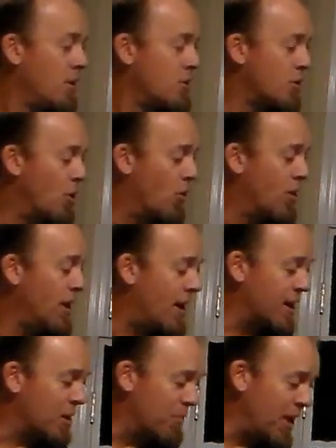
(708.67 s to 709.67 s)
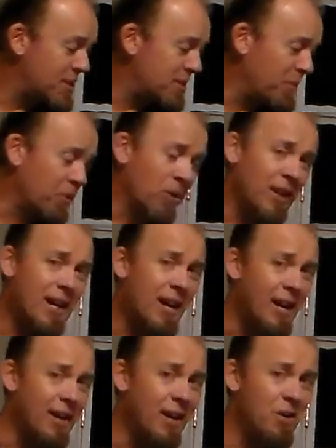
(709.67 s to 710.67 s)
So I can make something really
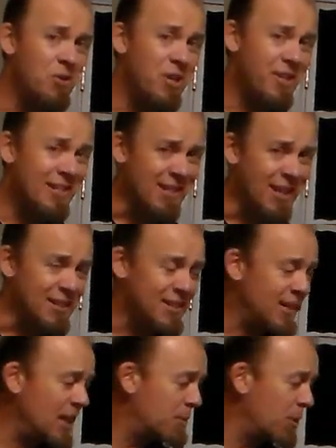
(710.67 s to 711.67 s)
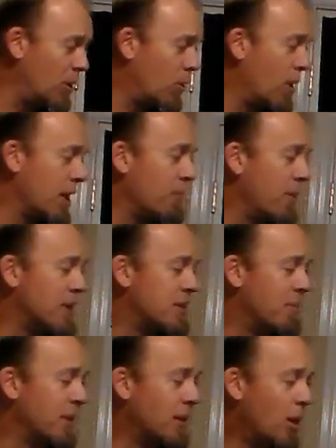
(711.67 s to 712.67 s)
high energy that's less stable, or I can make
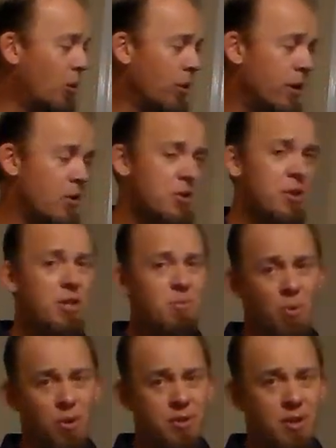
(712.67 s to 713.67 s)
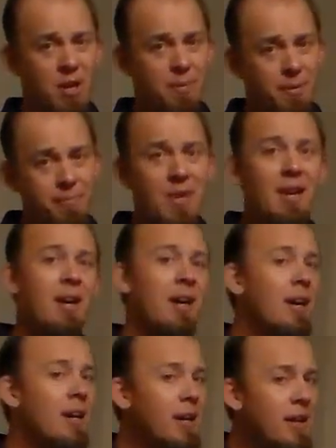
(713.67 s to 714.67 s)
something lower energy that's more stable.
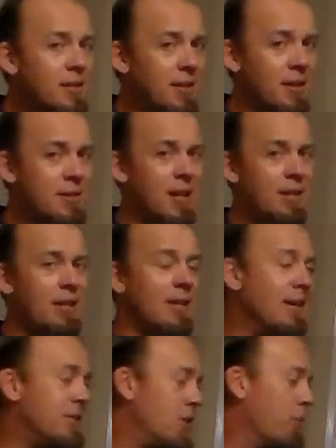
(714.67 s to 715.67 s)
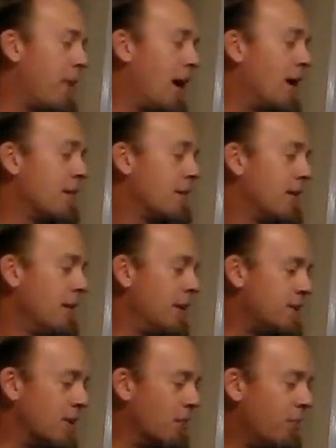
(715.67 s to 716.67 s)
It's going to take the easier path.
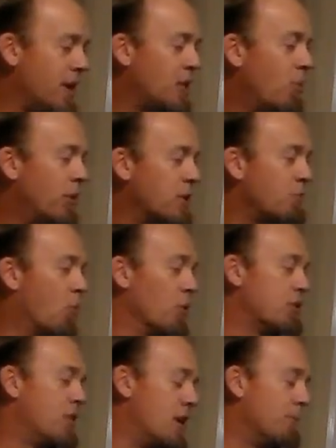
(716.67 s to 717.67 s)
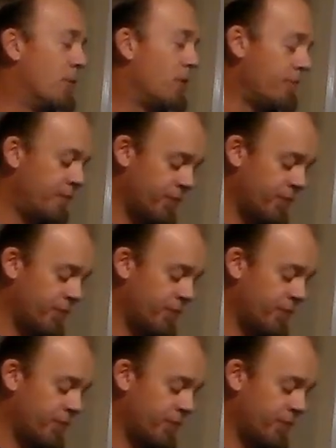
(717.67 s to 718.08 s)
It's going to make the one that's more stable.